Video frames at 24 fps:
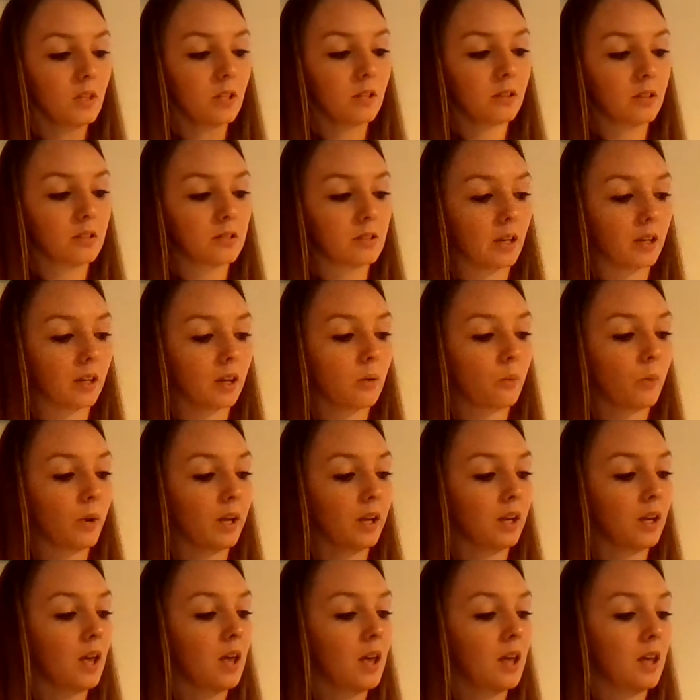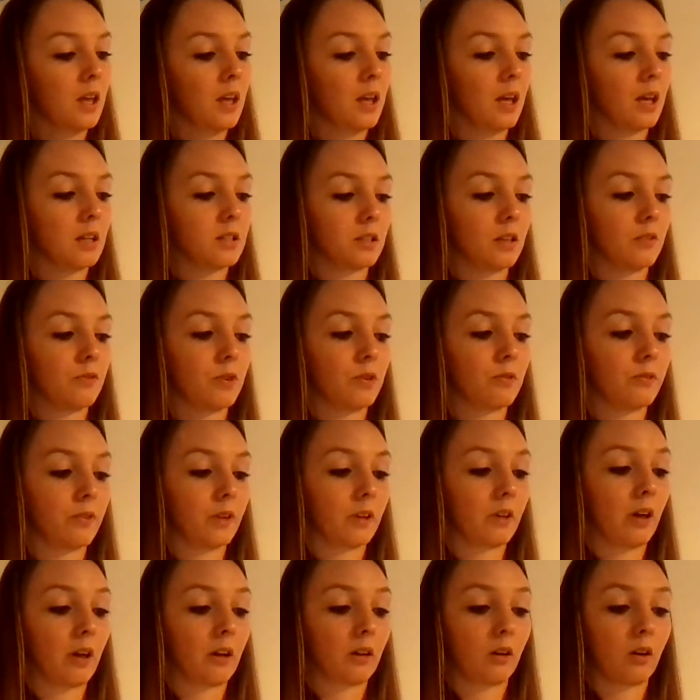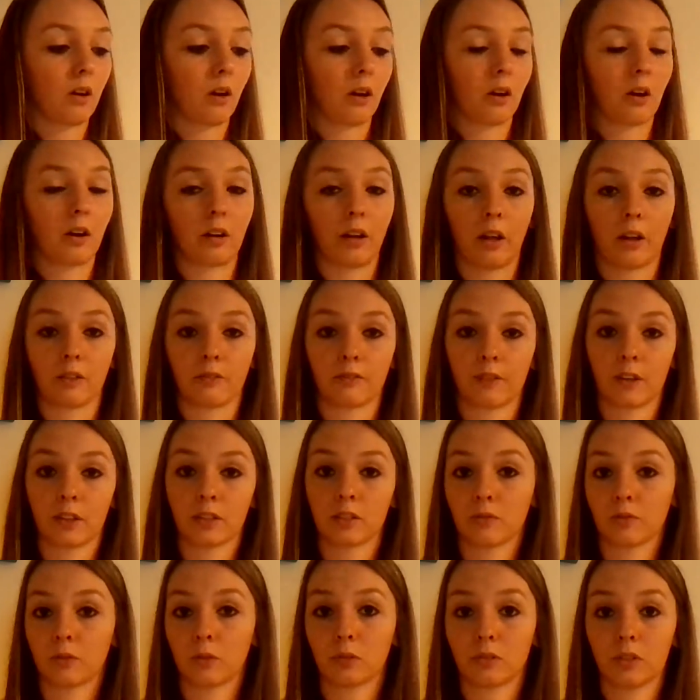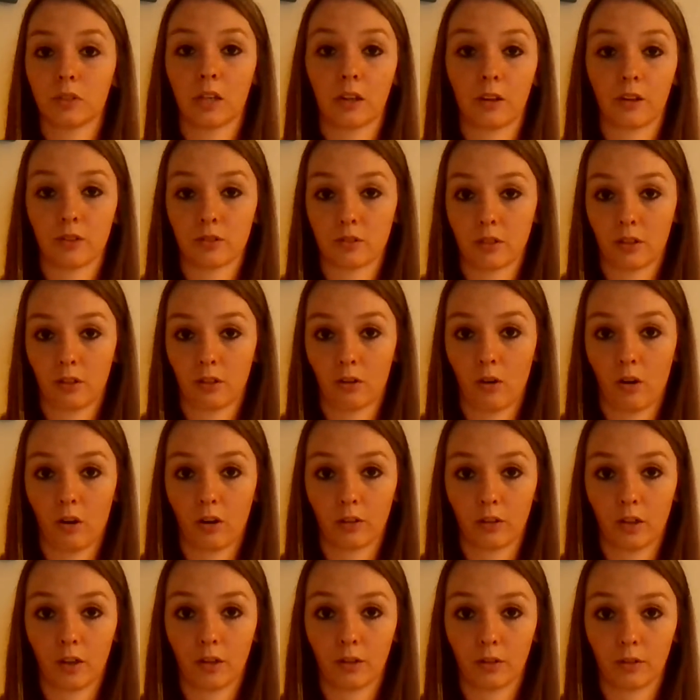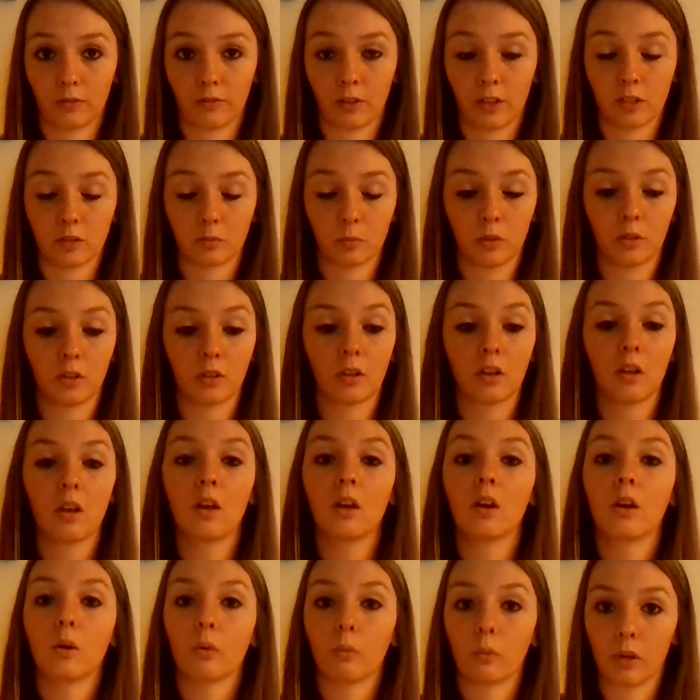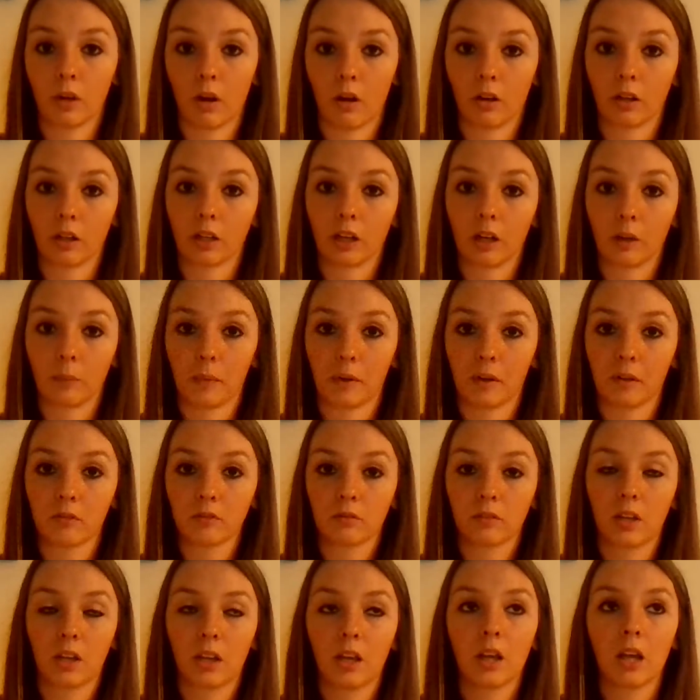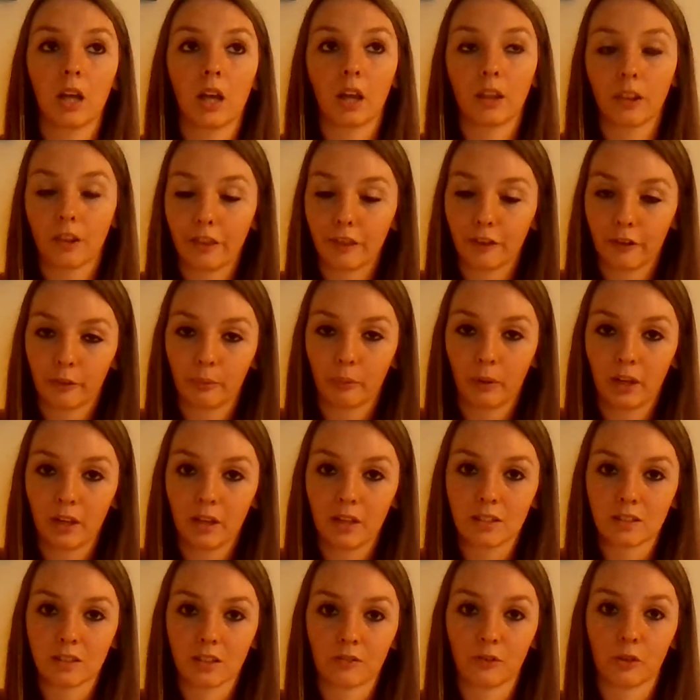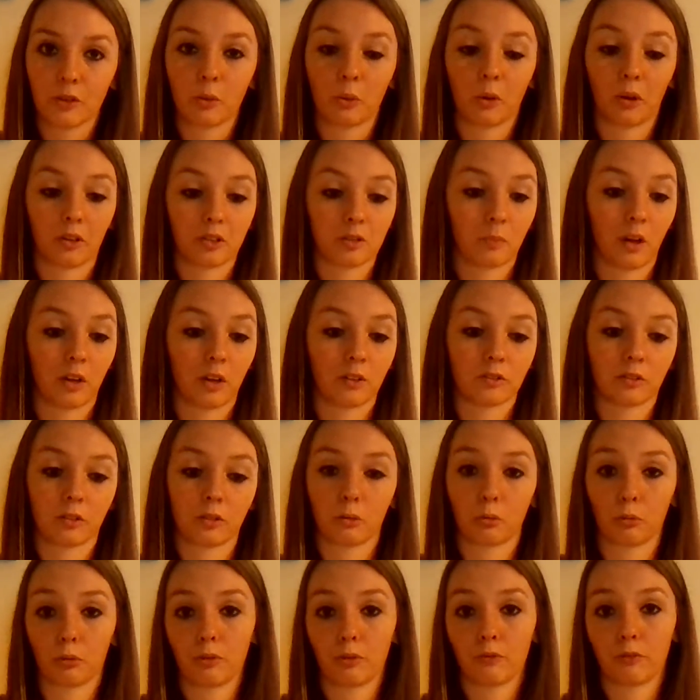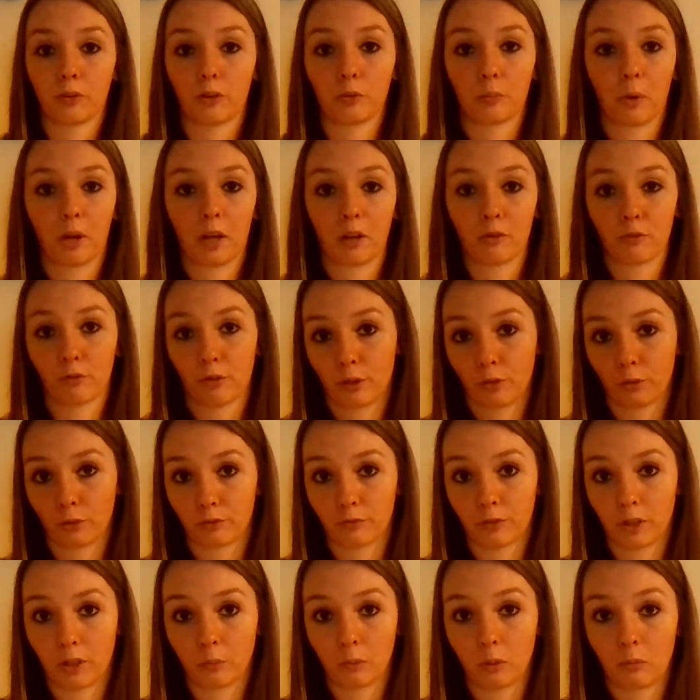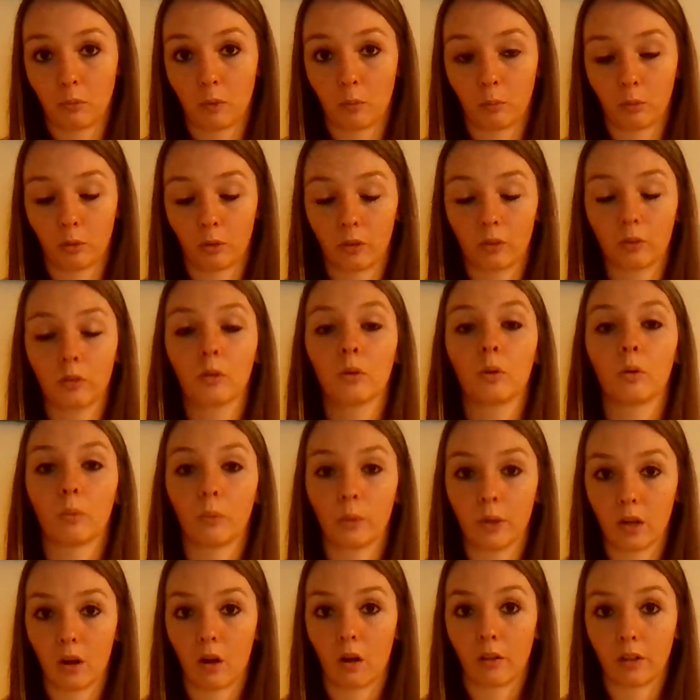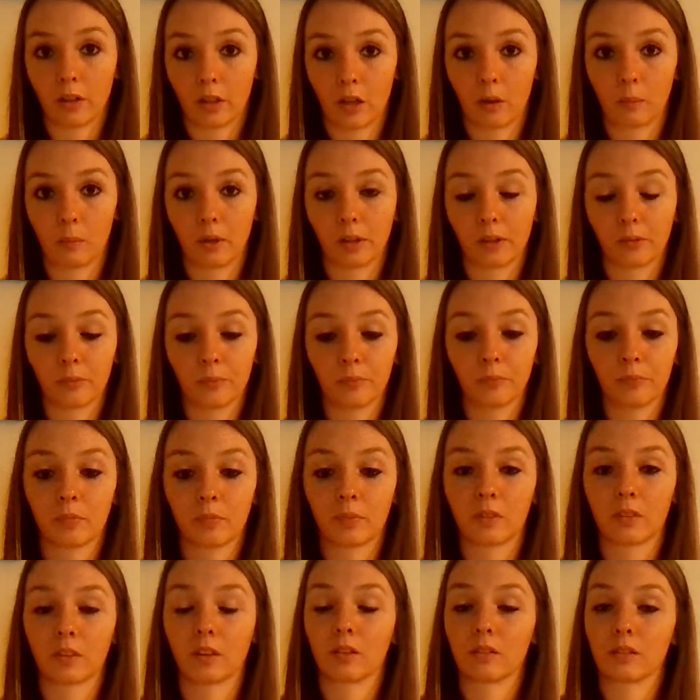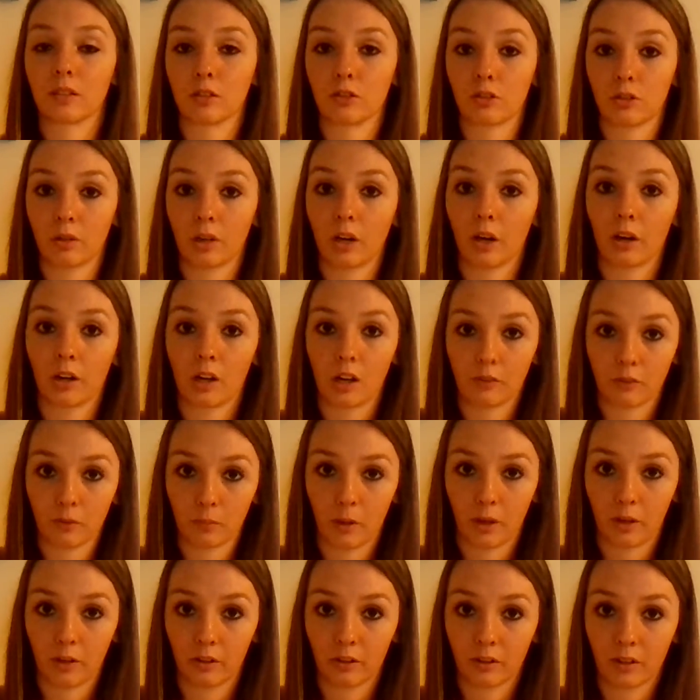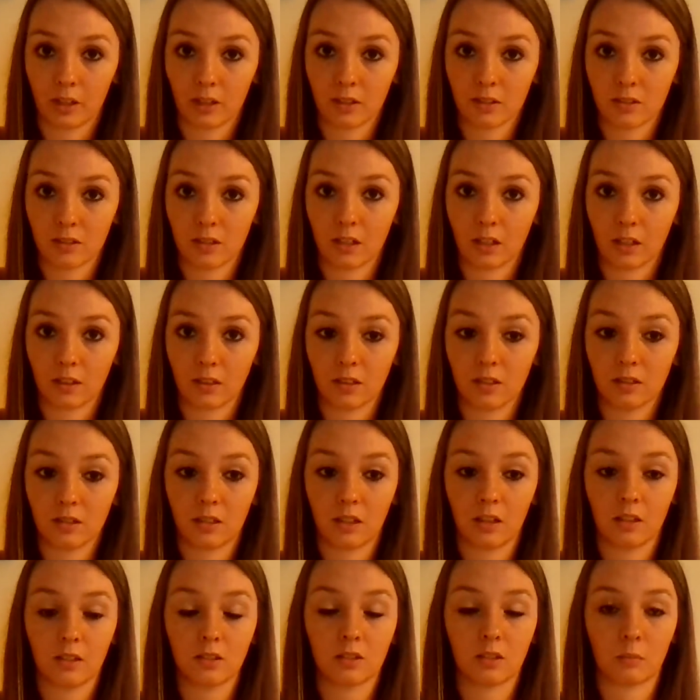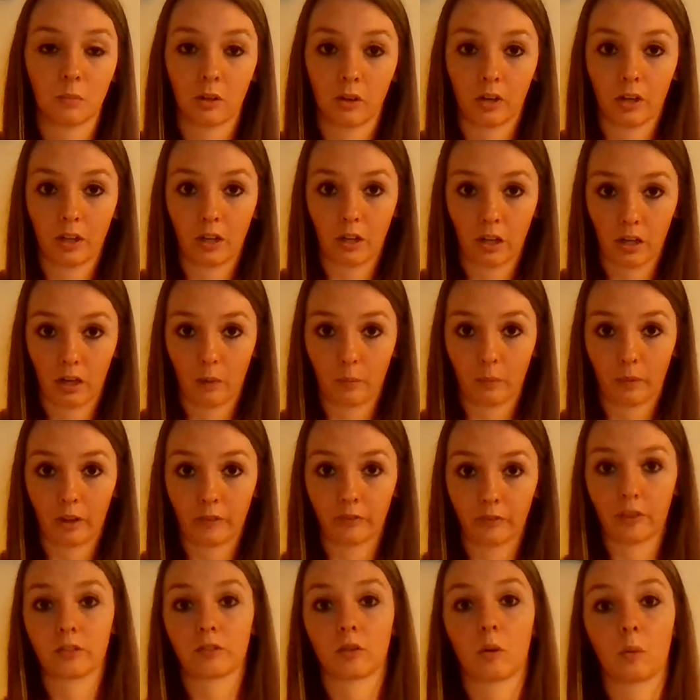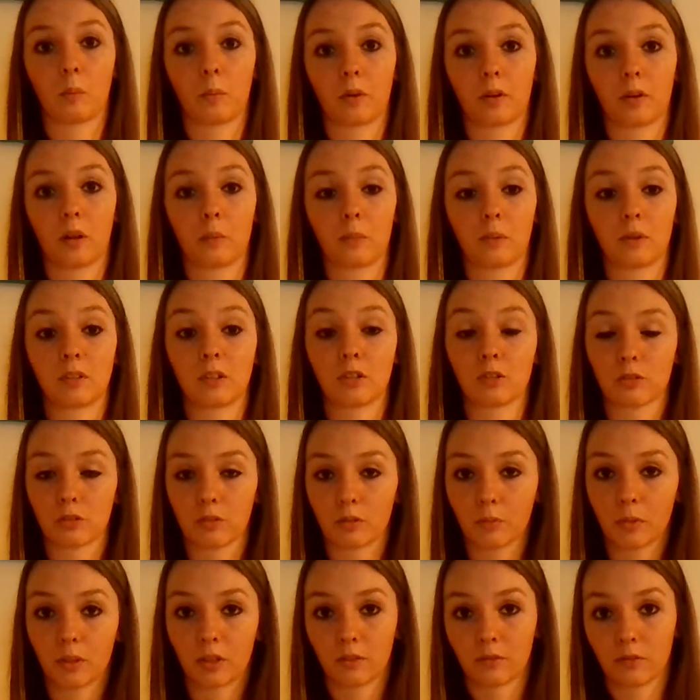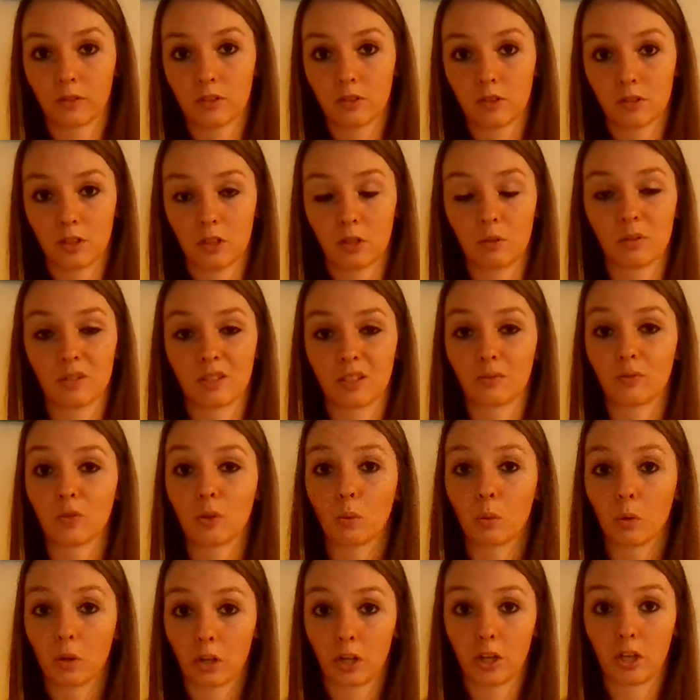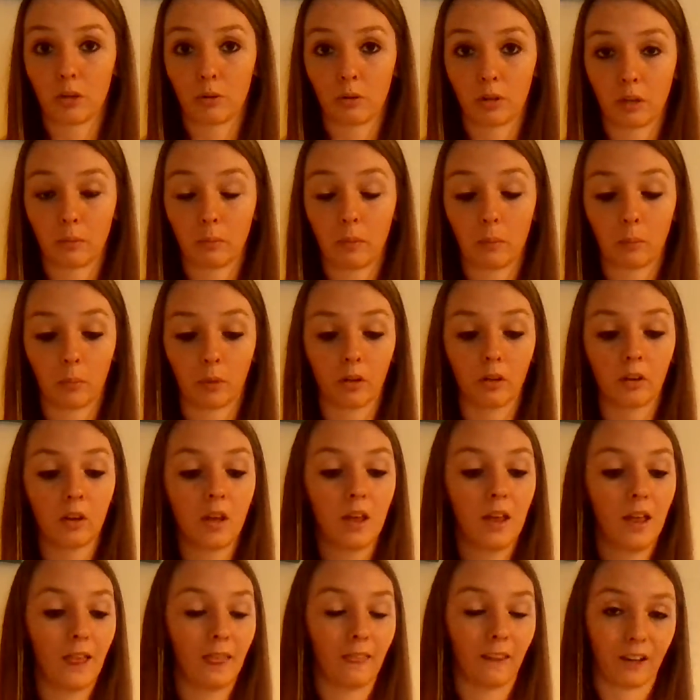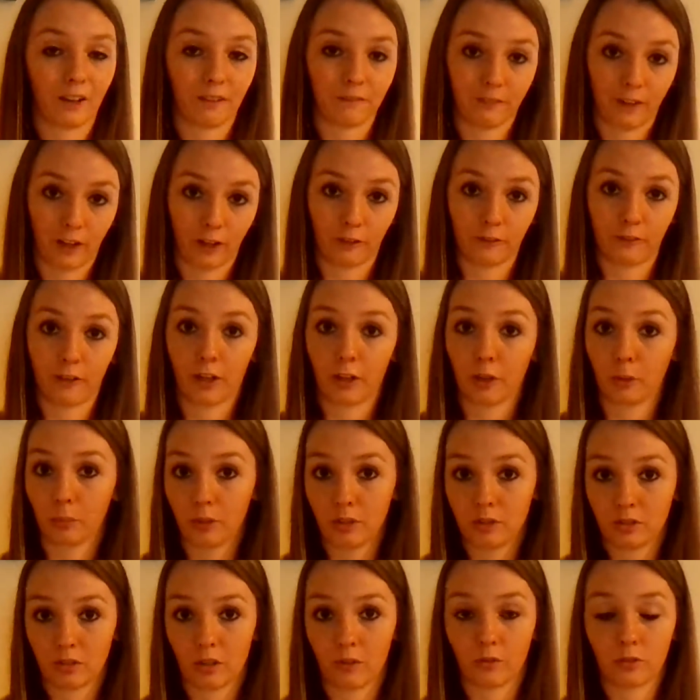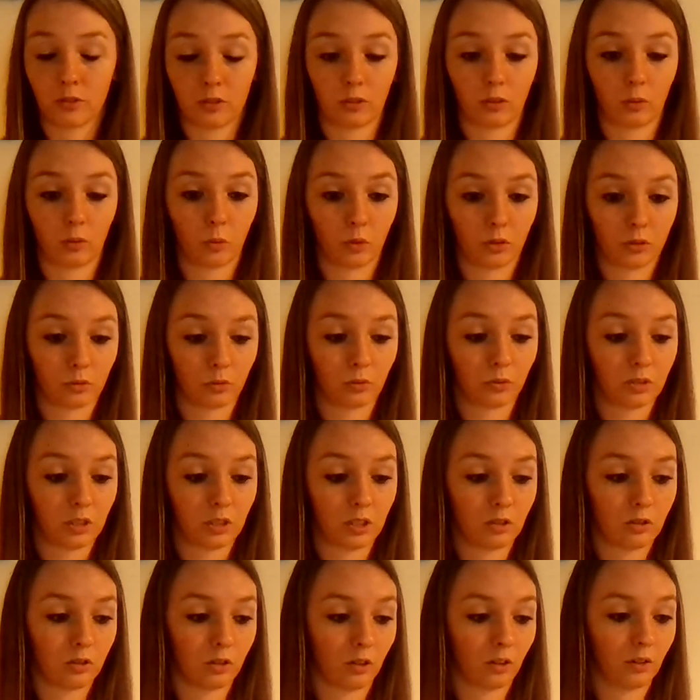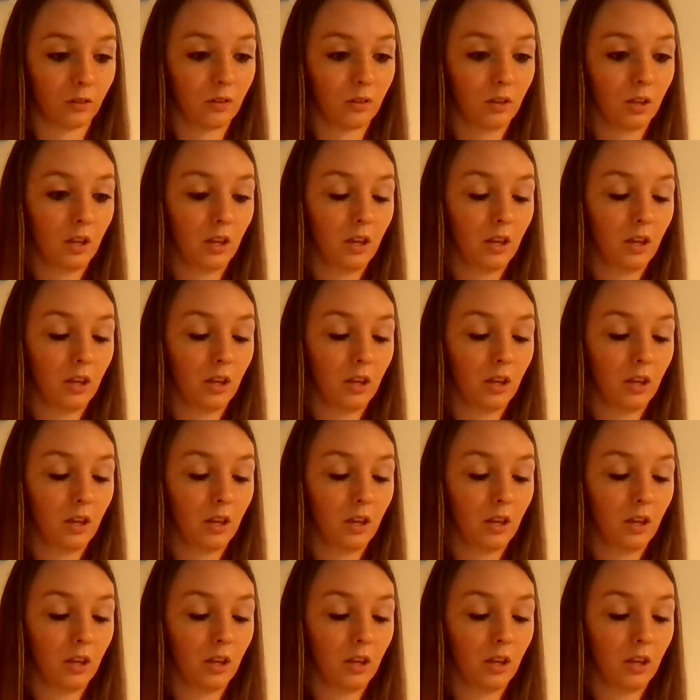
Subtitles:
The second way is if you fill out a card at a festival, daycare center, online, or Facebook, we call and come out. And the third way is if you are sponsored or referred by a friend or family member, we call and come out. Now, since you care enough about your kids to get these kits, American Income Life has opened up additional benefits to you as if you were a union member, like a firefighter, police officer, or school teacher.